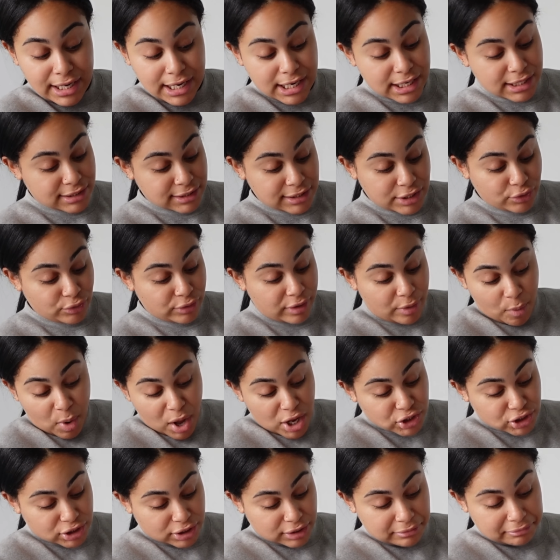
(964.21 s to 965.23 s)
in it until I
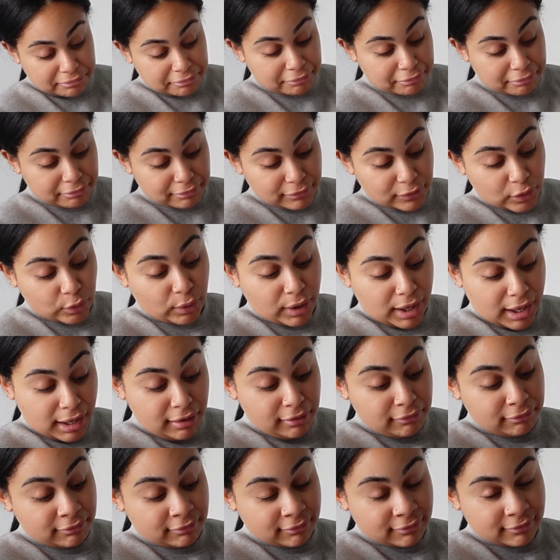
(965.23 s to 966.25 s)
watch it,
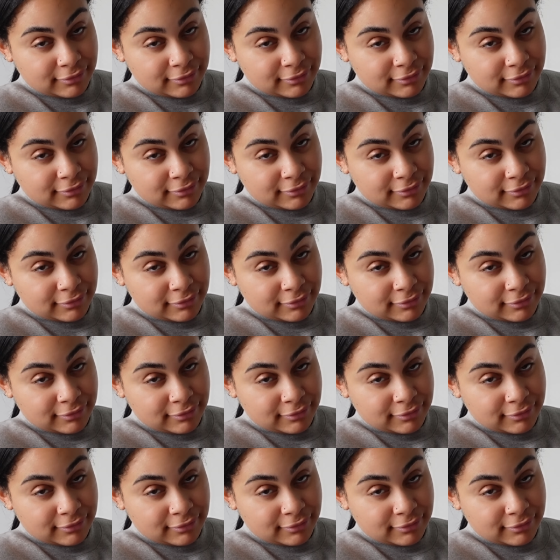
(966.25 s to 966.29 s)
okay?